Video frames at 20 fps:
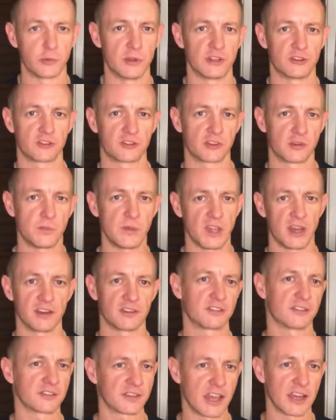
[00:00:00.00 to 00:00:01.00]
which, to be
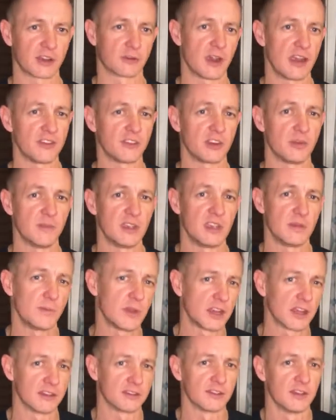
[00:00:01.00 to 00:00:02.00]
honest, is kind of crazy to me
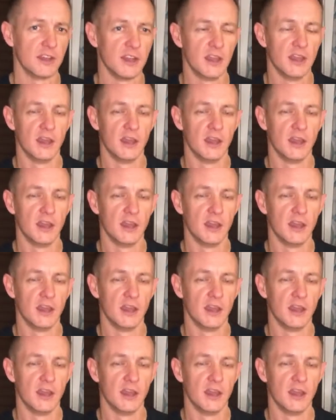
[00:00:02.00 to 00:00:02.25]
because